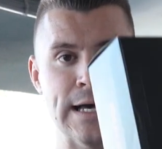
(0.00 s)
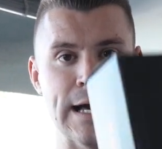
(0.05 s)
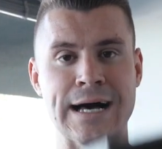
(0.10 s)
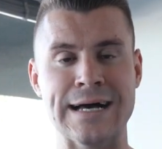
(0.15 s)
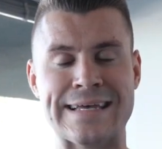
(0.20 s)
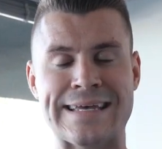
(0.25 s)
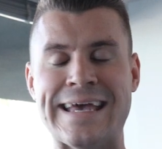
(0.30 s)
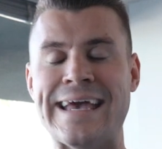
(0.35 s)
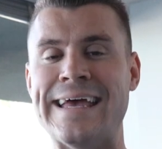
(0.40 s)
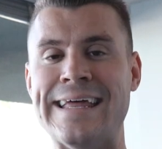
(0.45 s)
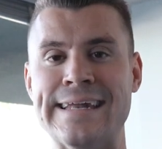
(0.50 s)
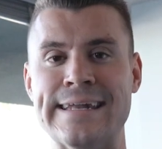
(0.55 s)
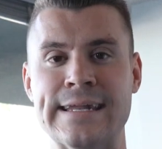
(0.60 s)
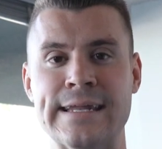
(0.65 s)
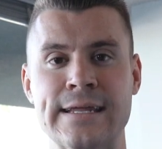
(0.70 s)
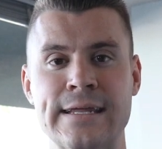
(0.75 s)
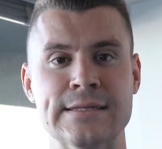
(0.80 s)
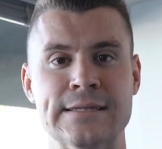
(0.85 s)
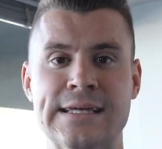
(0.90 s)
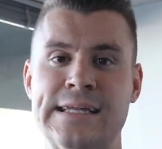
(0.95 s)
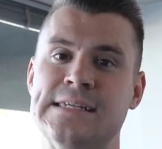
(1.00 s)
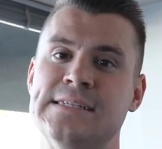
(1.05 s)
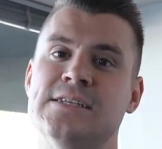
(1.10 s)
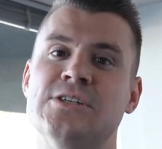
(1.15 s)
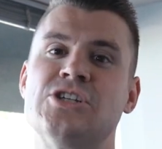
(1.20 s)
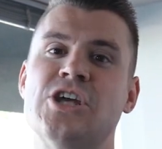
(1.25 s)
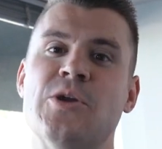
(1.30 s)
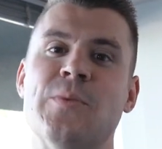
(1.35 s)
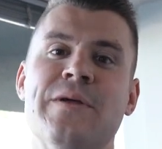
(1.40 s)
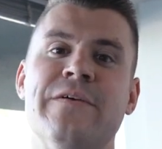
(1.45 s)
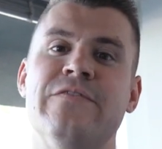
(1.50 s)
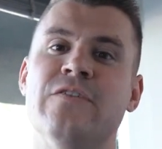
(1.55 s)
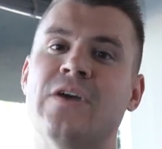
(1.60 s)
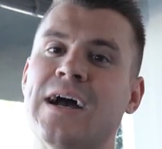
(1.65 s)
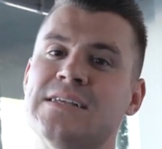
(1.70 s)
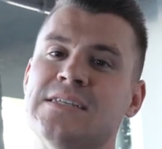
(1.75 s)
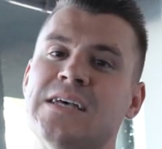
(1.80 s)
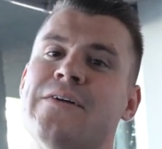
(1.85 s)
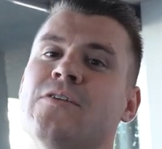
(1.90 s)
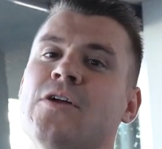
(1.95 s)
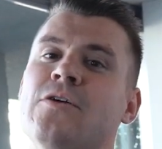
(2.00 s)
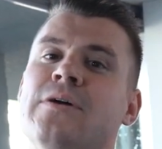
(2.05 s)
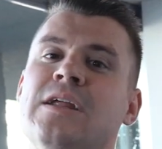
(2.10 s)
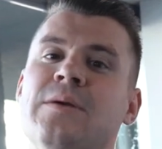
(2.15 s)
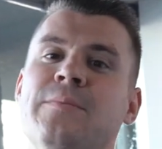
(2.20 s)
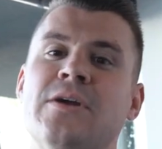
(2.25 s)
again, ladies and gentlemen, if you guys haven't already,